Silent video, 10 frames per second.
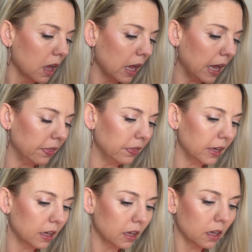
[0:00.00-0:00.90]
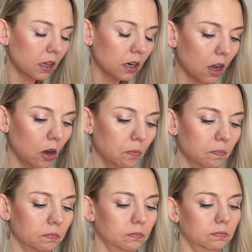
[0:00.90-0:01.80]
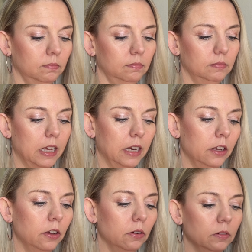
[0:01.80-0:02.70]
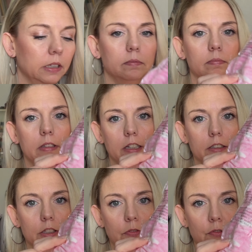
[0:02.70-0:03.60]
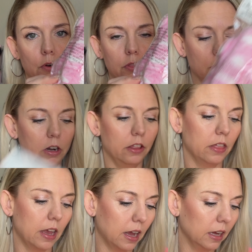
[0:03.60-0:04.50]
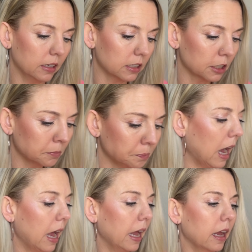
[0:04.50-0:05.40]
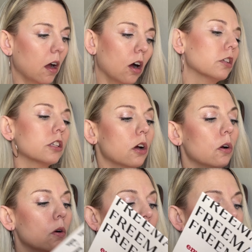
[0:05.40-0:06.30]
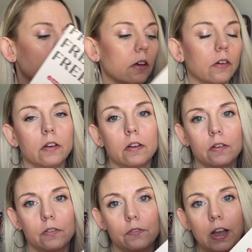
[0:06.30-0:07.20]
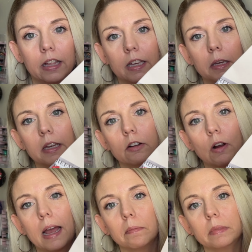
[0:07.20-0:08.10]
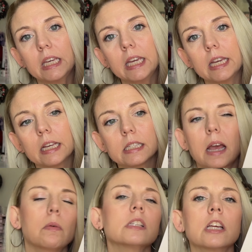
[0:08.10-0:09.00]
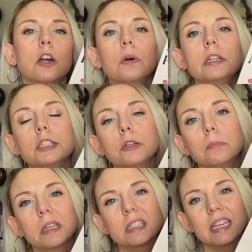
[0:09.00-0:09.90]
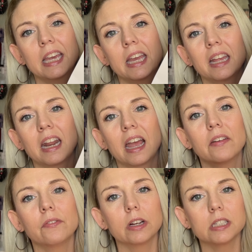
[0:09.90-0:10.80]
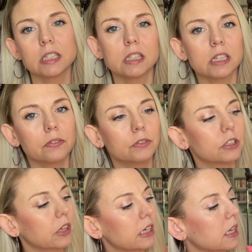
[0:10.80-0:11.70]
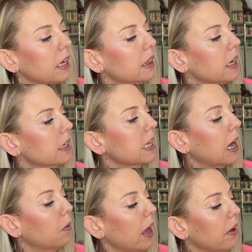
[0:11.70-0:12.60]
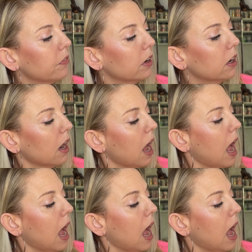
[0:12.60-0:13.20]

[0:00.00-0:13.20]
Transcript: And then, oh, I knew there's a fourth one of that. I also finally grabbed these. I wasn't going to because, again, I am very sensitive to things like this. However,